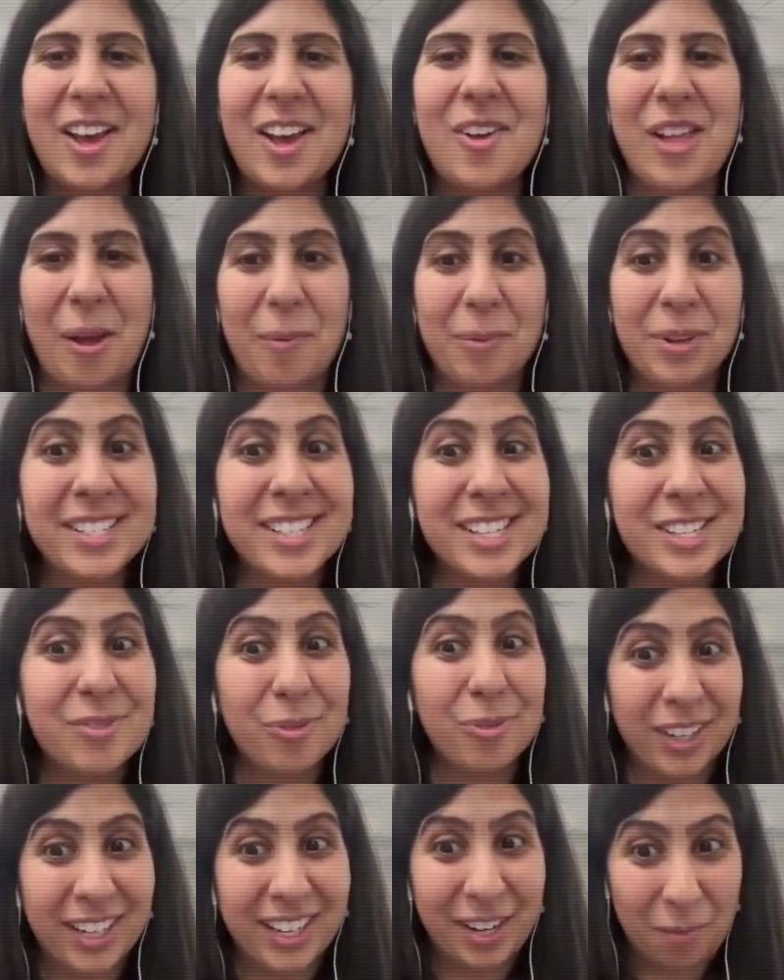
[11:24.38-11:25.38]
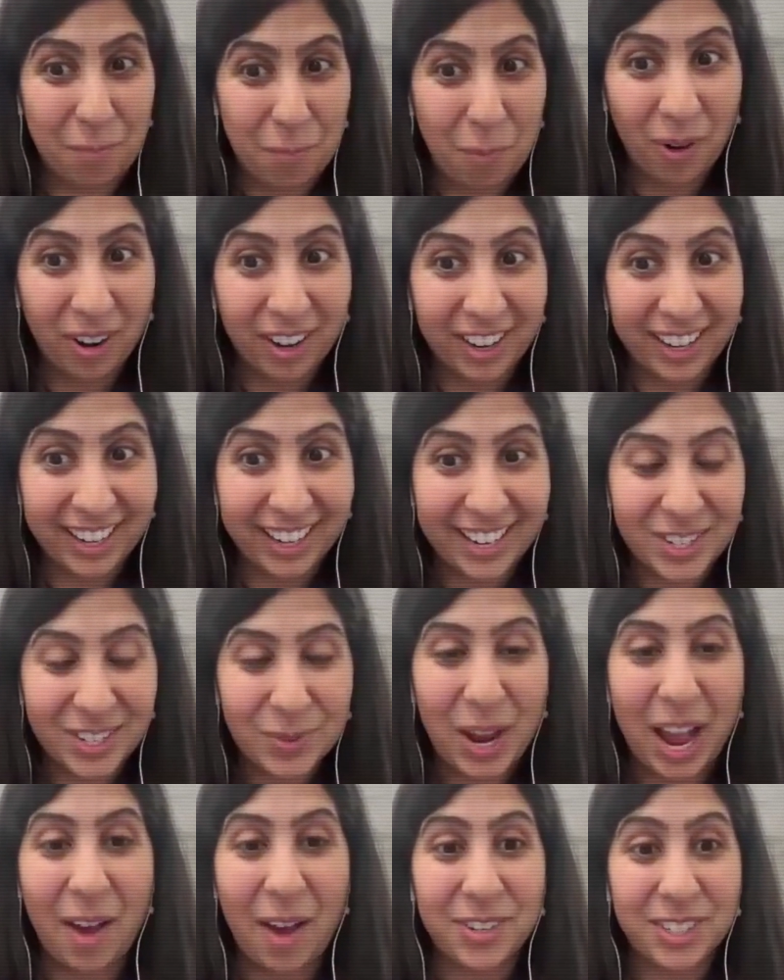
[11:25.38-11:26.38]
that means it's freaking important.
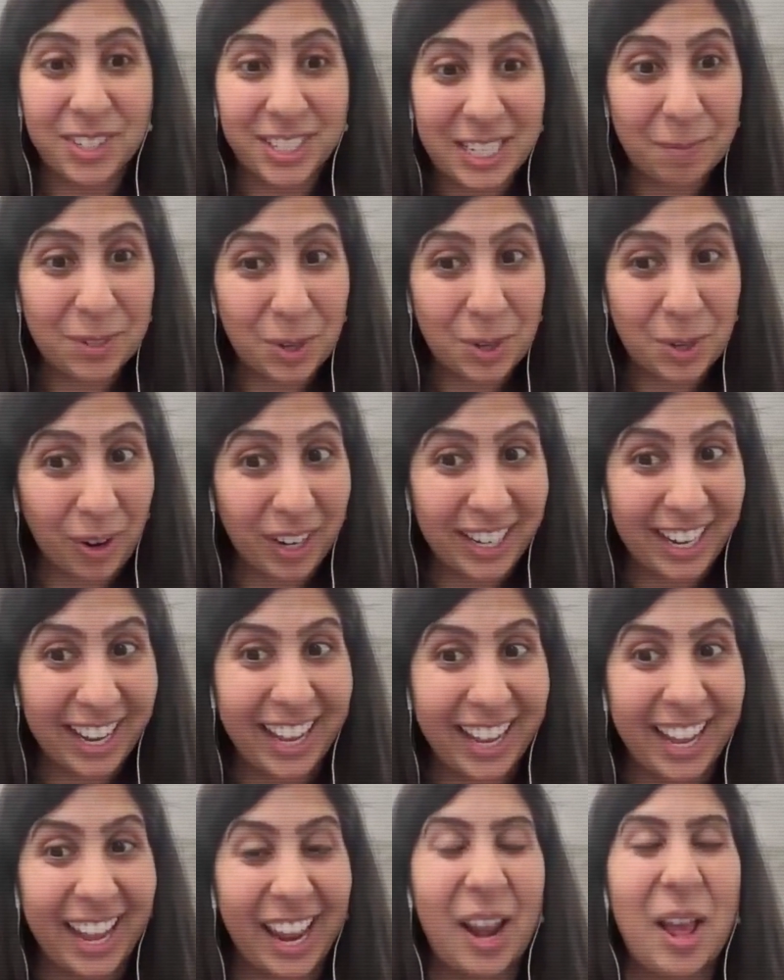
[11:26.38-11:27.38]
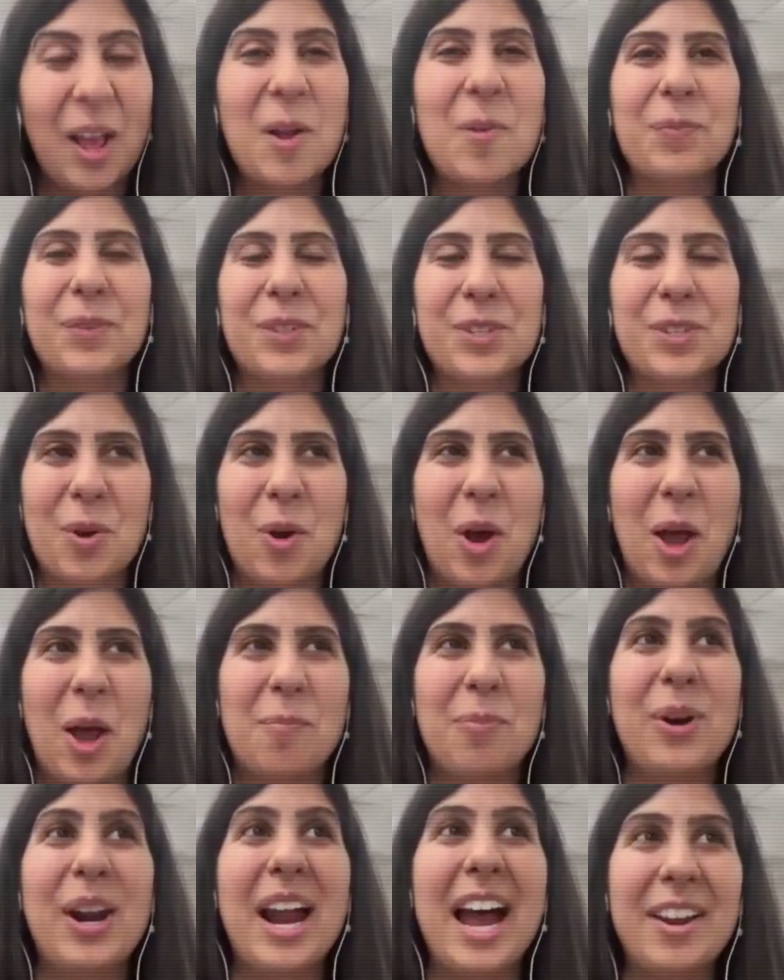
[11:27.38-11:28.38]
We have to keep doing it. So
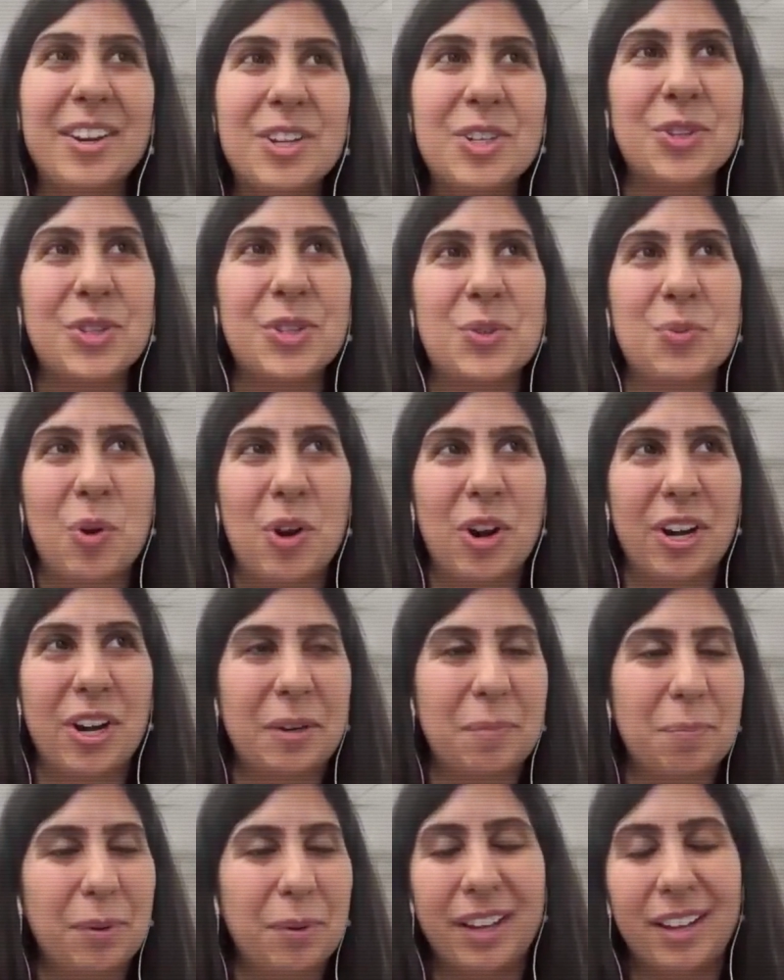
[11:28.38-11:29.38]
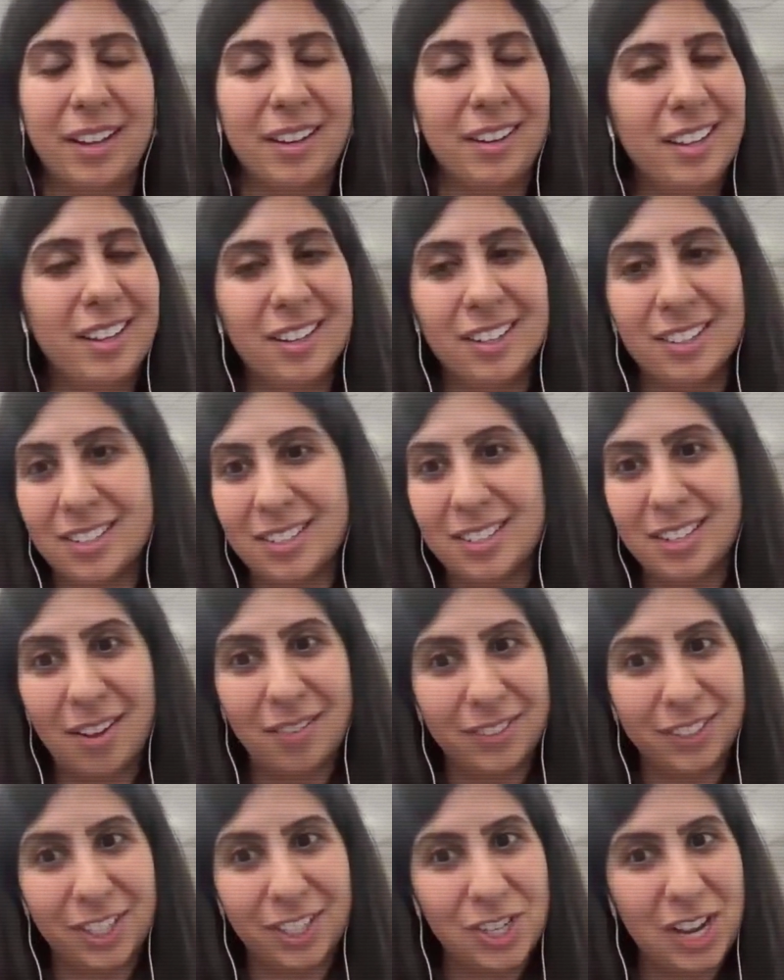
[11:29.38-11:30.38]
I'm proud to do this work, but it is
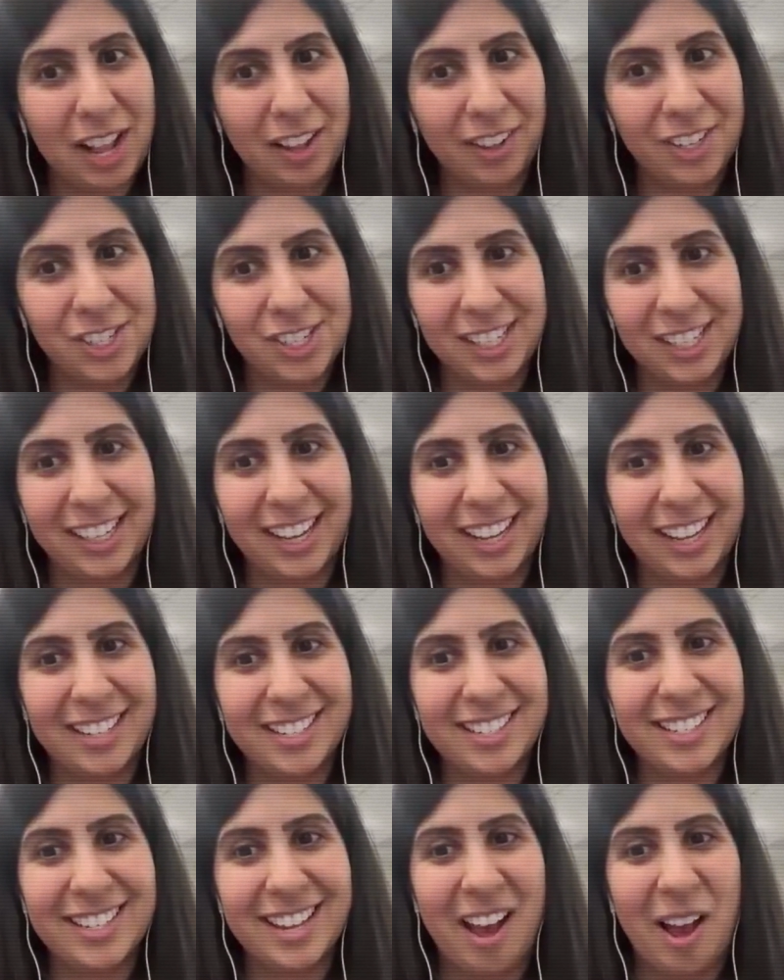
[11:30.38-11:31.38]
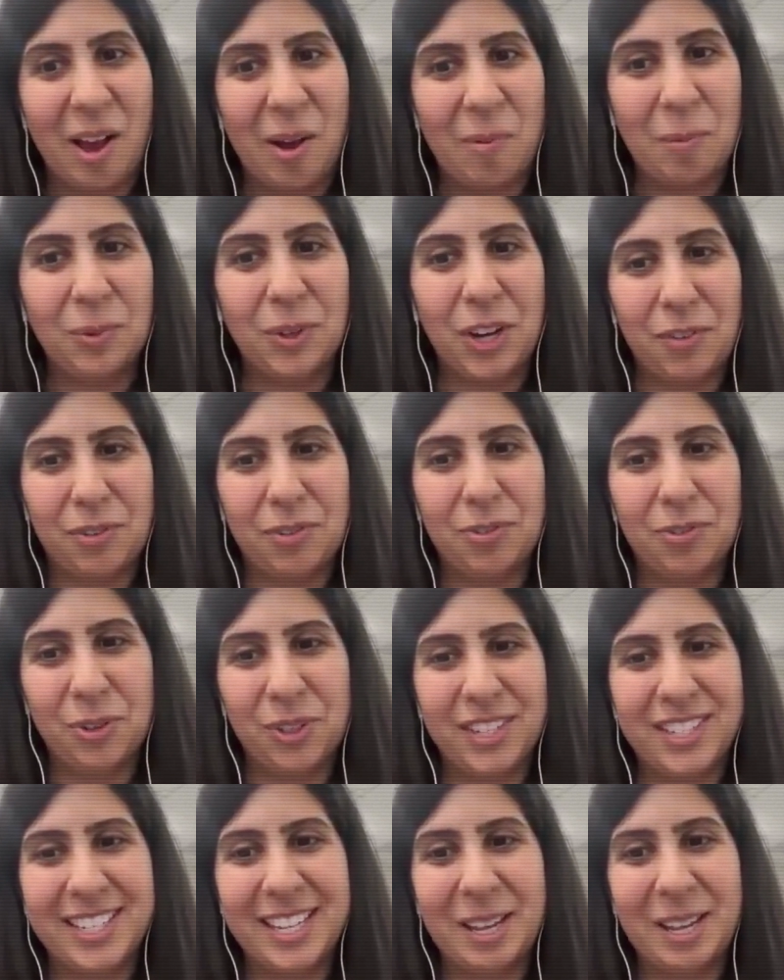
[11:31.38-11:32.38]
definitely challenging, and I'm grateful for
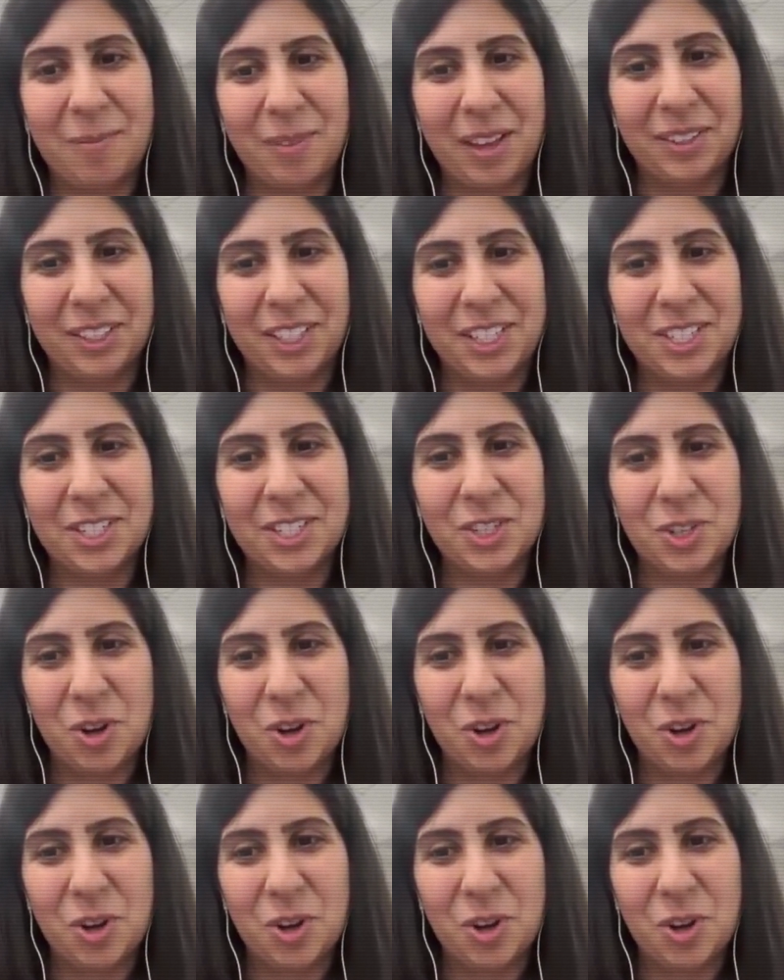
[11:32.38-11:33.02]
the team that leads the